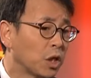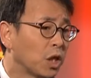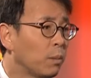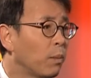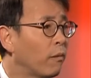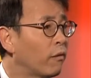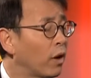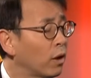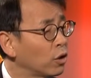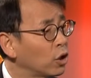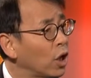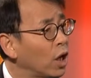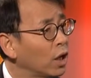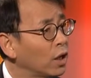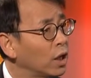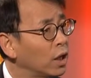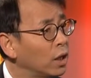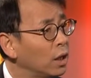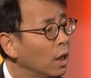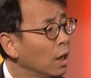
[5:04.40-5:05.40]
cheaper from
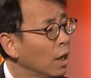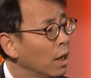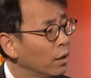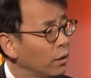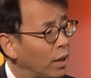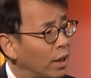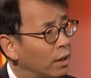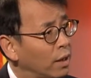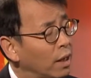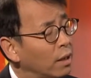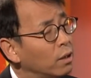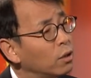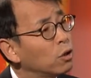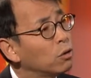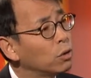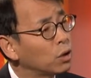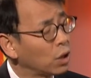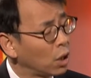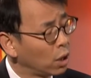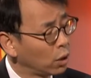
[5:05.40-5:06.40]
China, that they
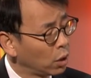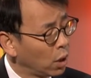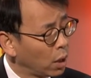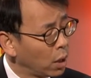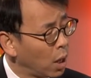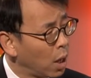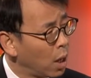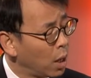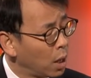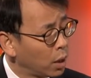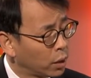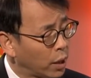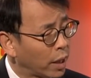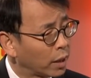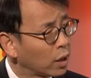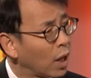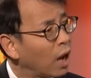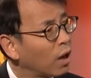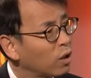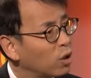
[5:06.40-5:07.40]
use
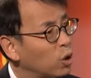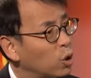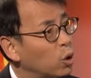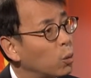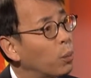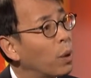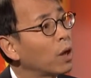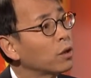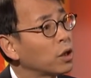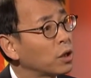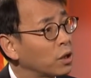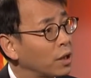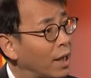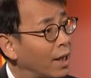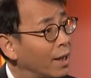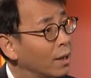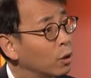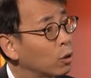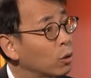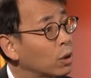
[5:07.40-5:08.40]
technology to process that
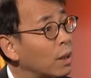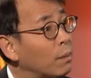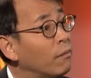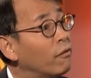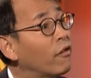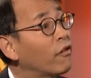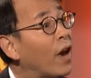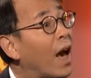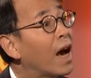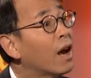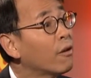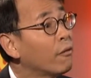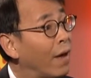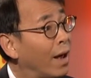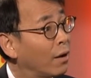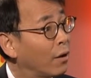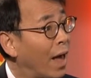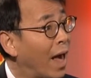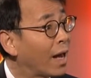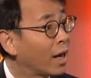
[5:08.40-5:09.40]
into some high
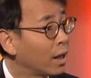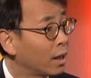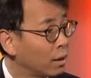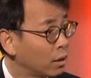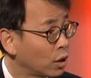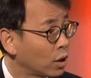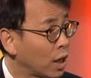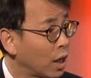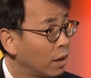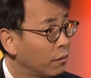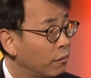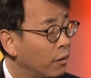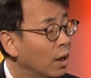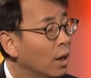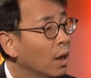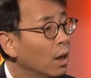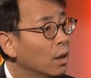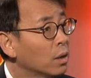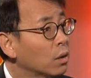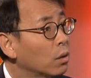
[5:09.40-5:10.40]
value added stuff.
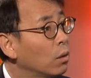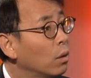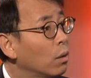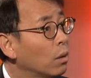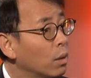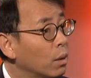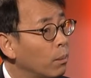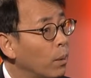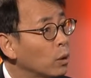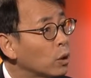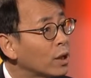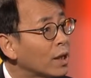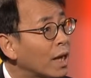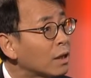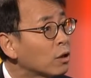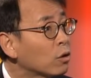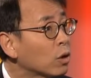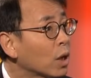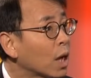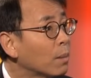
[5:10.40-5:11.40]
So the
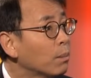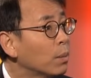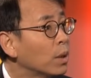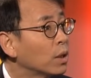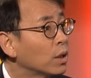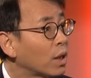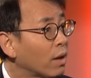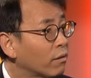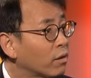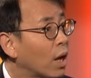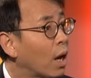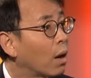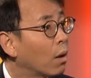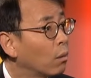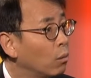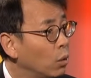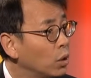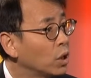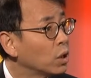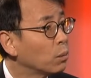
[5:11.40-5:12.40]
multinational companies have
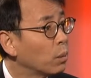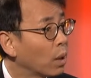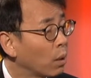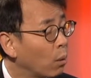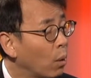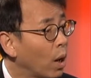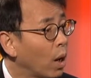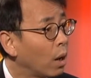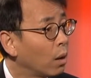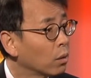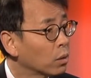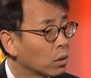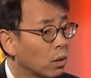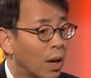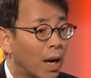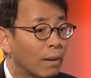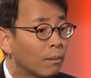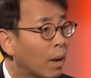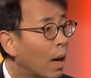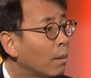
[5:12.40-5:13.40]
done reasonably well. So
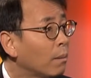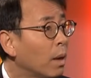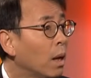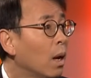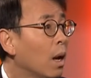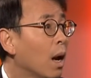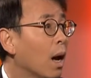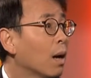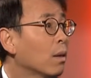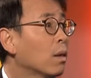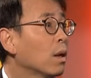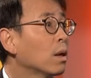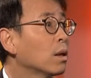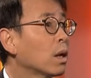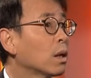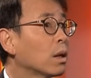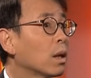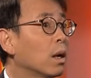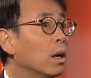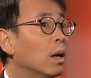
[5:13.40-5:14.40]
I think
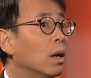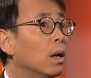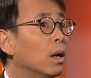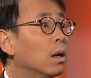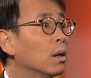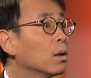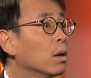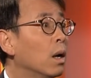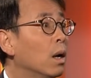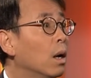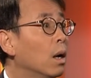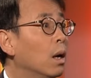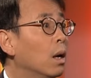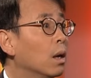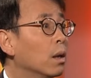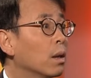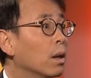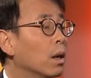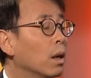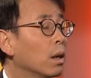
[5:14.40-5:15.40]
that
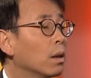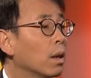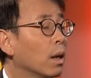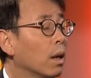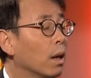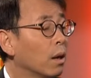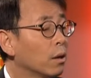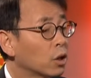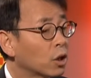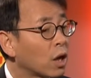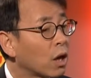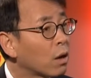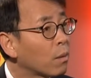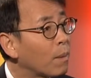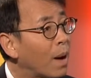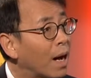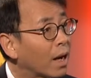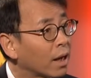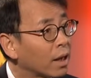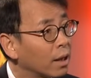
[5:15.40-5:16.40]
the stock
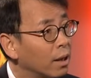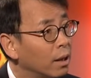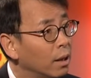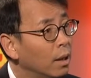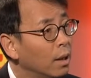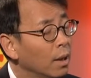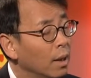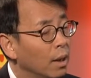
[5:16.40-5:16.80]
market